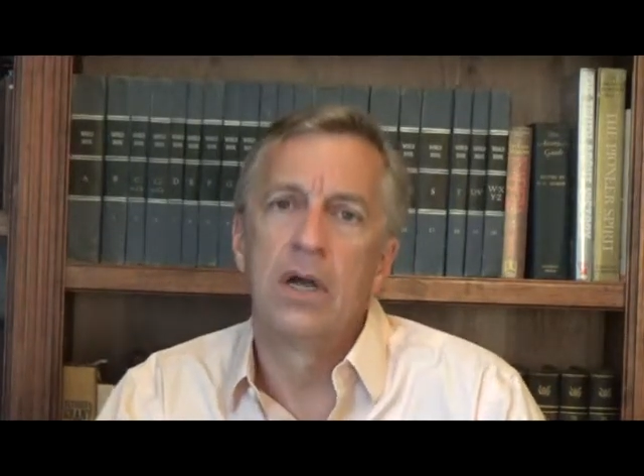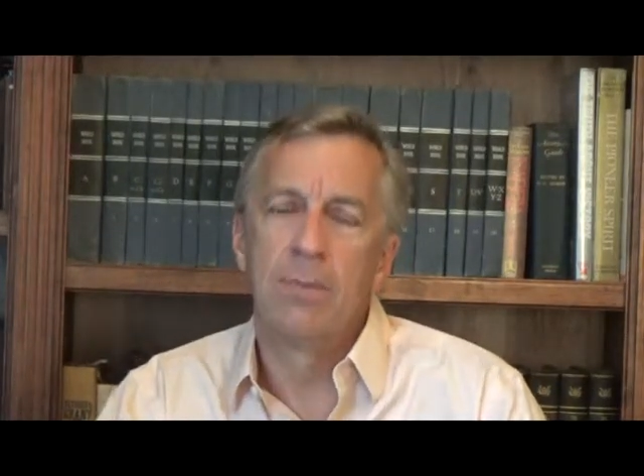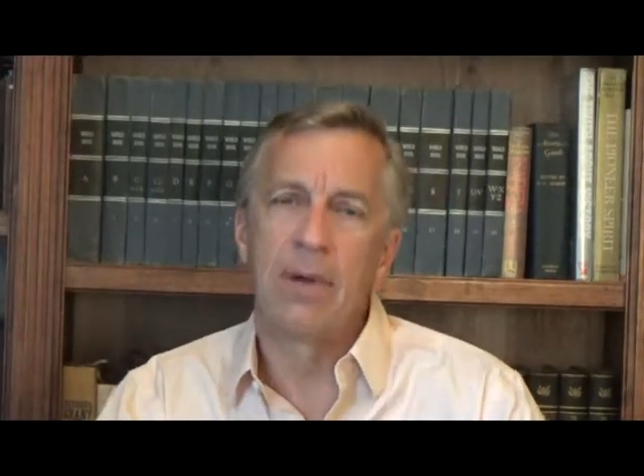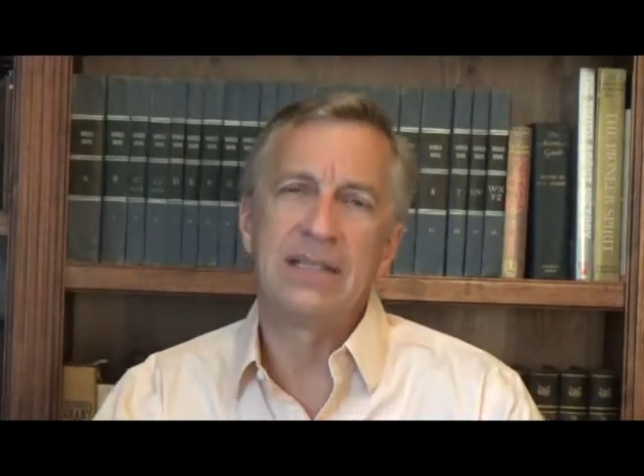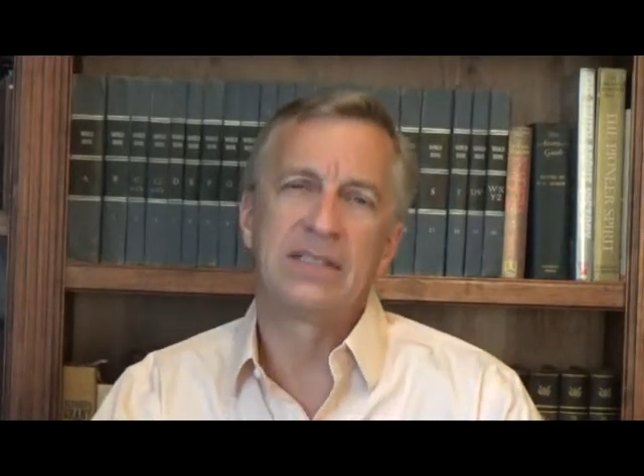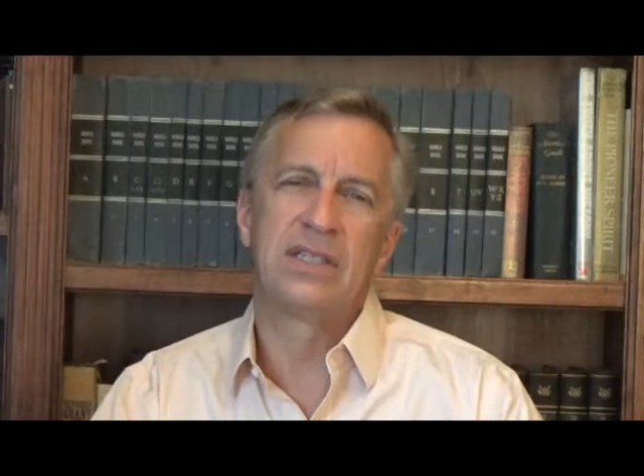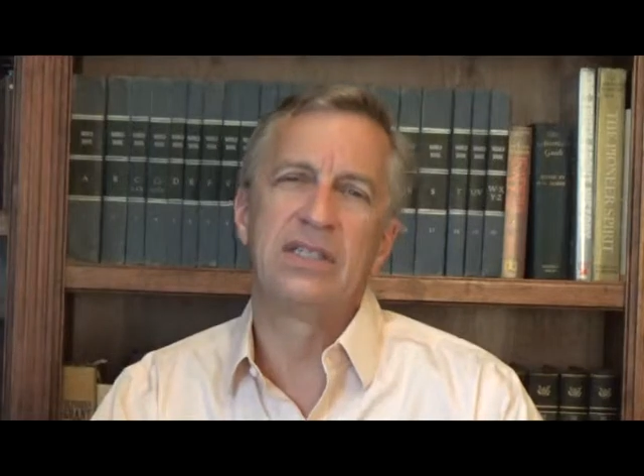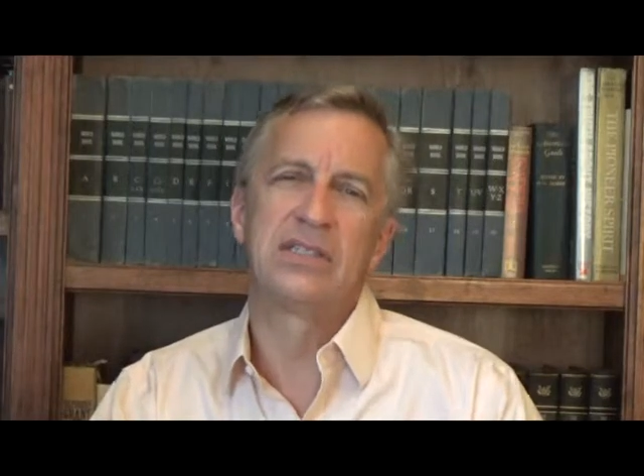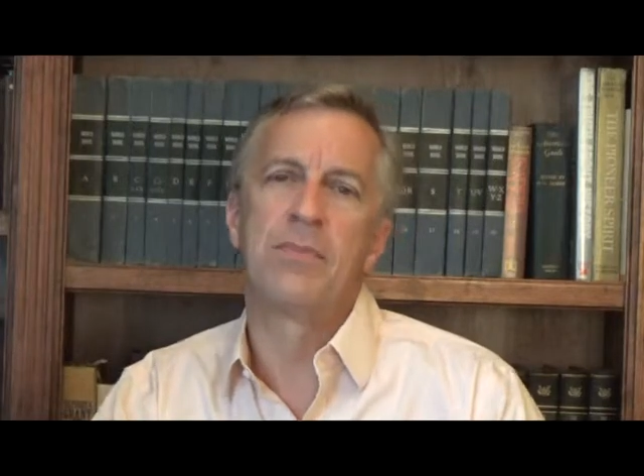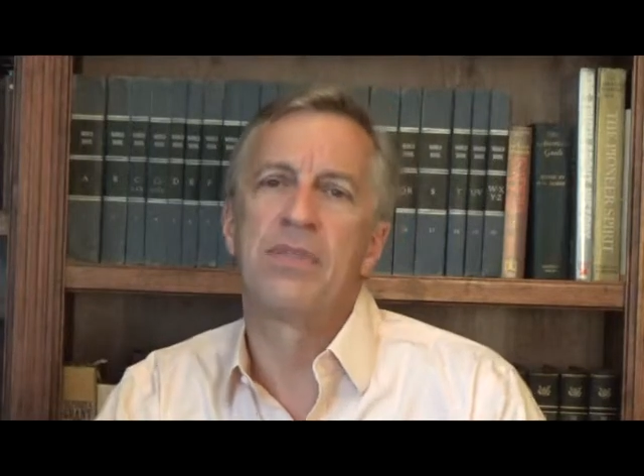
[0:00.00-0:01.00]
might say
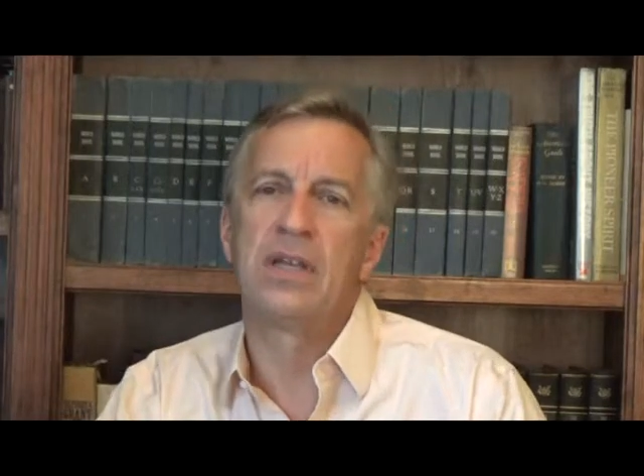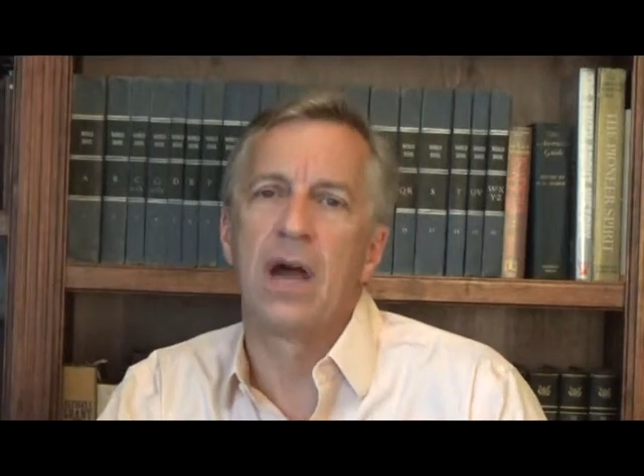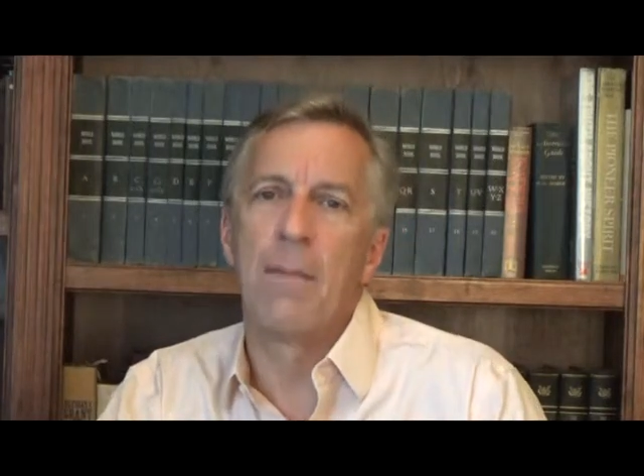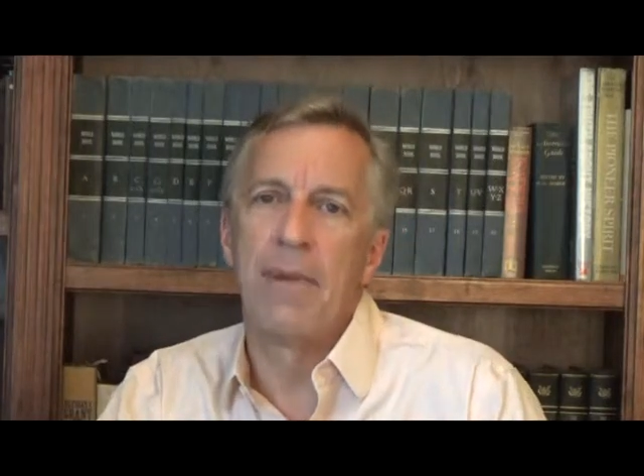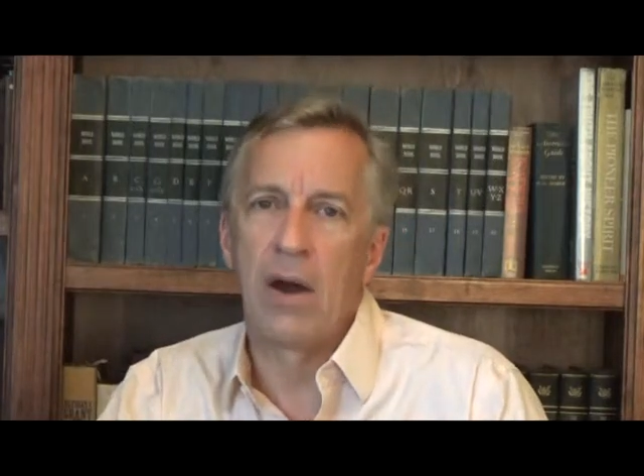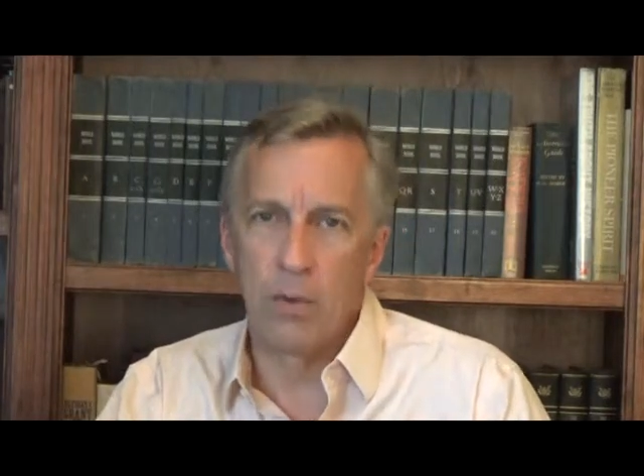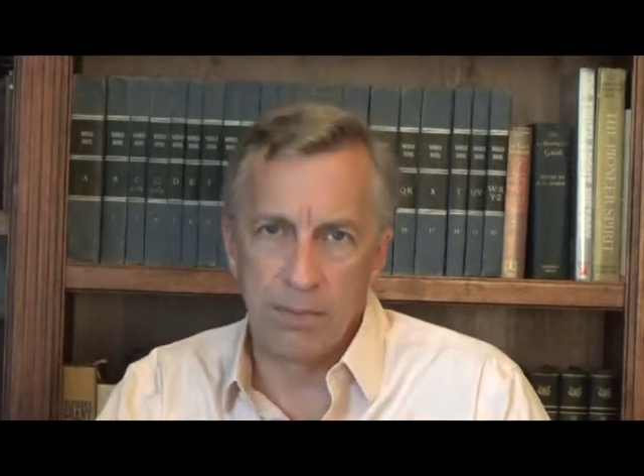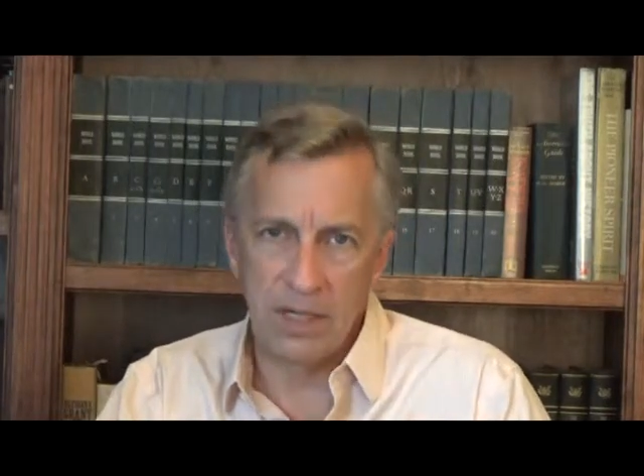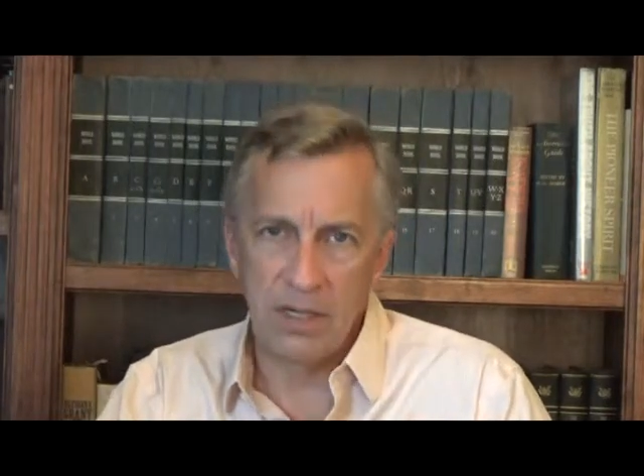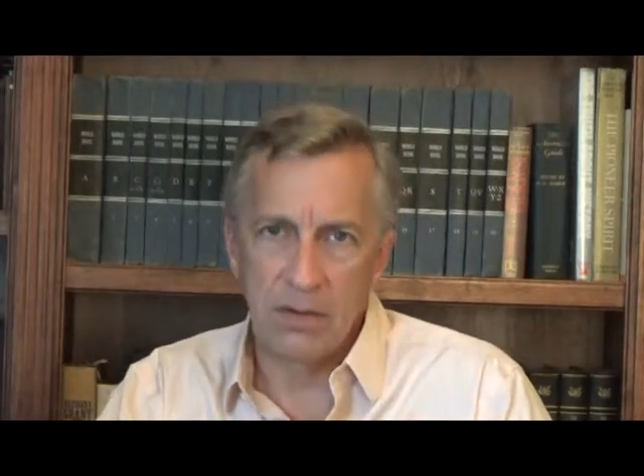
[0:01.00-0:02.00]
something about
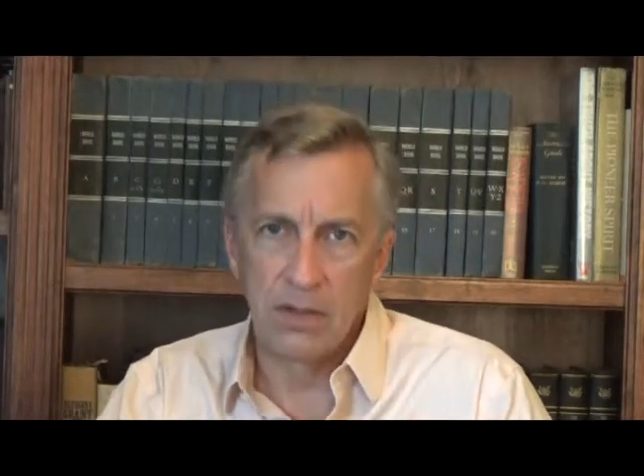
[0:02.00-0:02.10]
me,